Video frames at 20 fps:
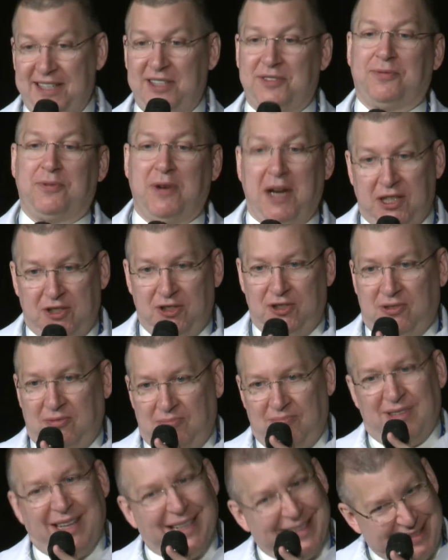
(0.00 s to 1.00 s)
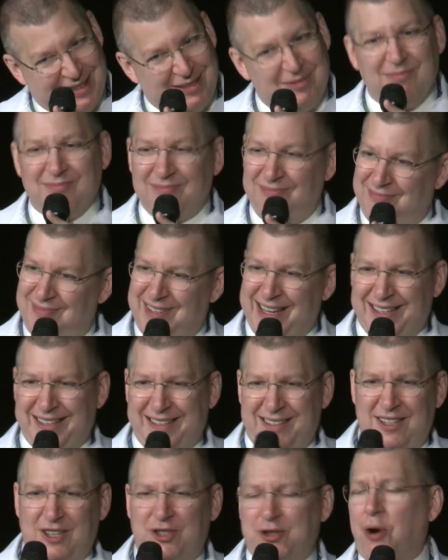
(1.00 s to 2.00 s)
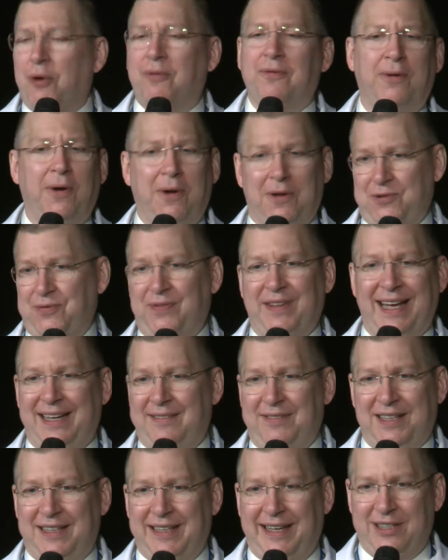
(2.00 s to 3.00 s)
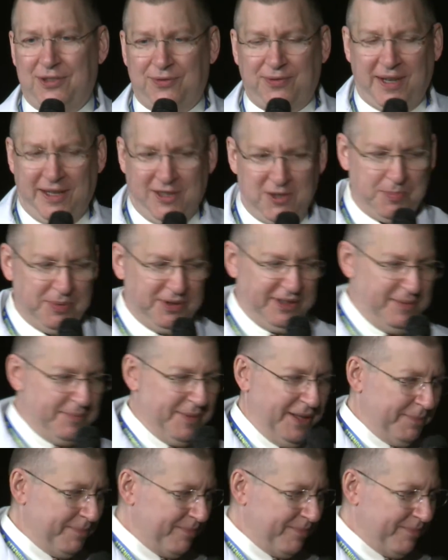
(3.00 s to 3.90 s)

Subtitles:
French. The joke falls flat if the guy's French, believe me.